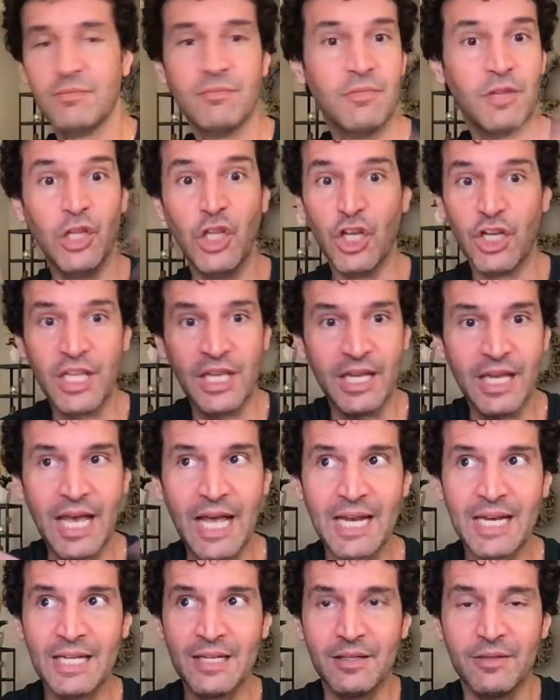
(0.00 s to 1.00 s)
looking
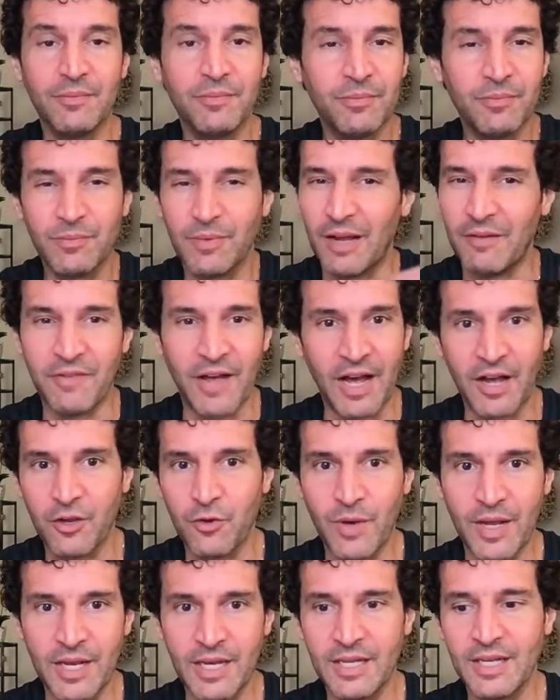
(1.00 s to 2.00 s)
at it,
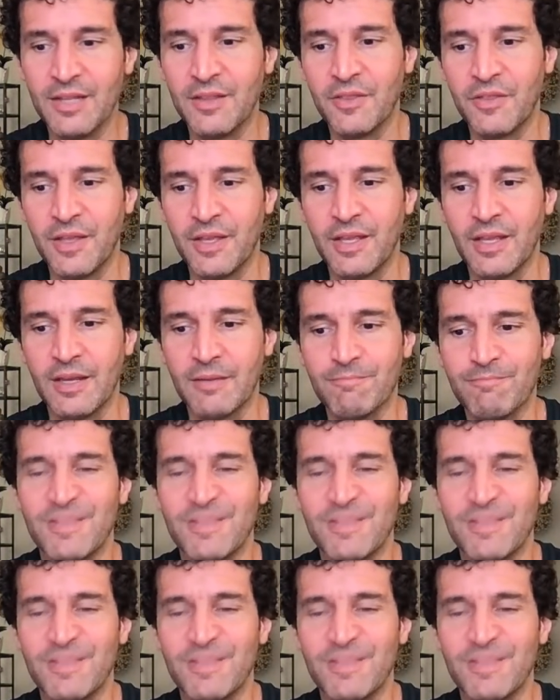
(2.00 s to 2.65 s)
evaluating it, and thinking,